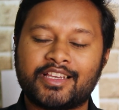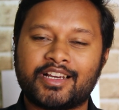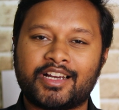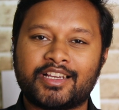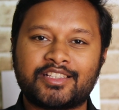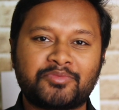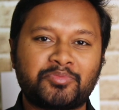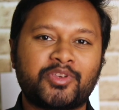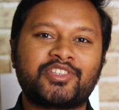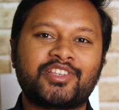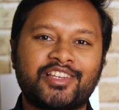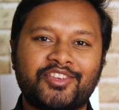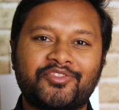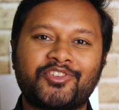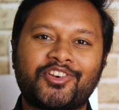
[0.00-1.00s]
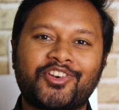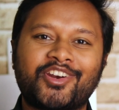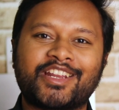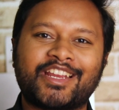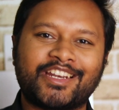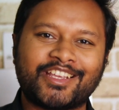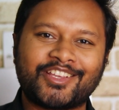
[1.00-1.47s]
especially if you're
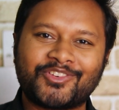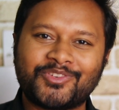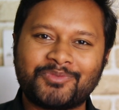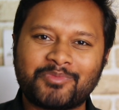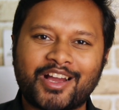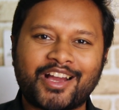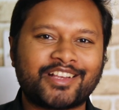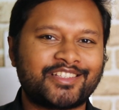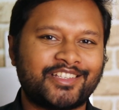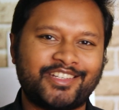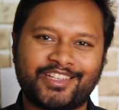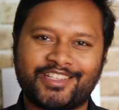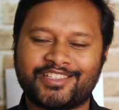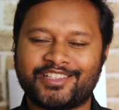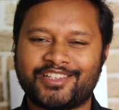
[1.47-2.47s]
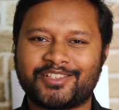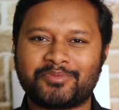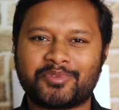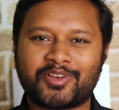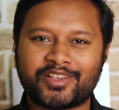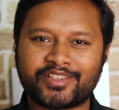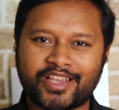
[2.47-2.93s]
not getting good marks in test series,
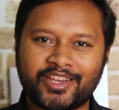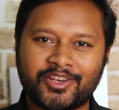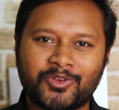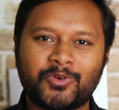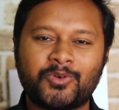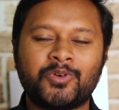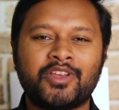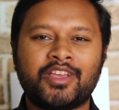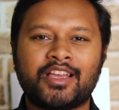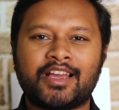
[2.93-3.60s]
because I know